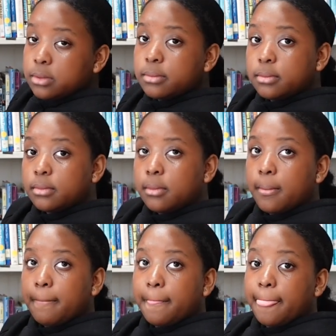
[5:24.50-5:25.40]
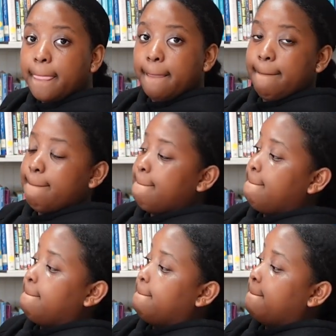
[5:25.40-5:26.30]

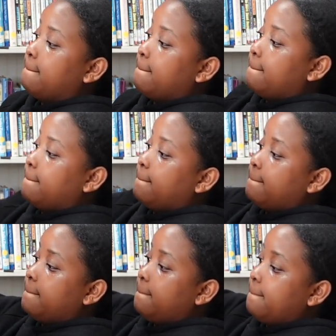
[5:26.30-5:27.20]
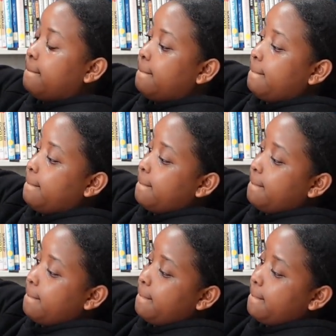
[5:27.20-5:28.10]

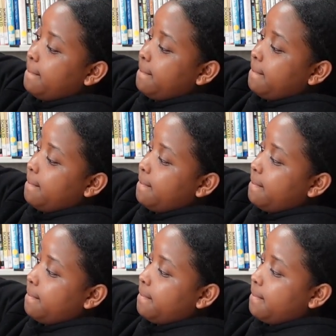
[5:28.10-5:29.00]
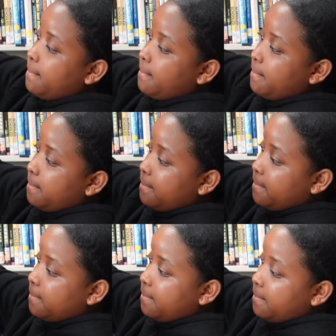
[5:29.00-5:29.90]

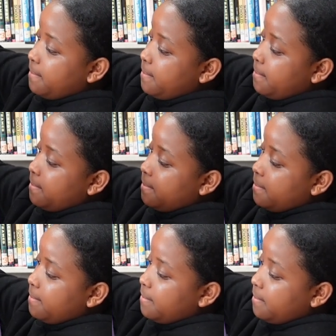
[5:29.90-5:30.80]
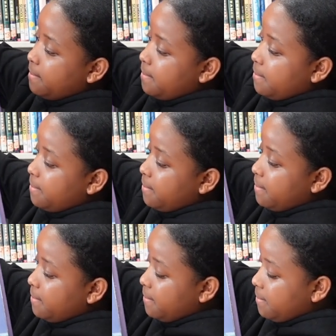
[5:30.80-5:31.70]

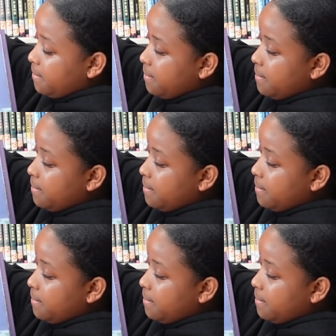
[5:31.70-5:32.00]
Nothing is said.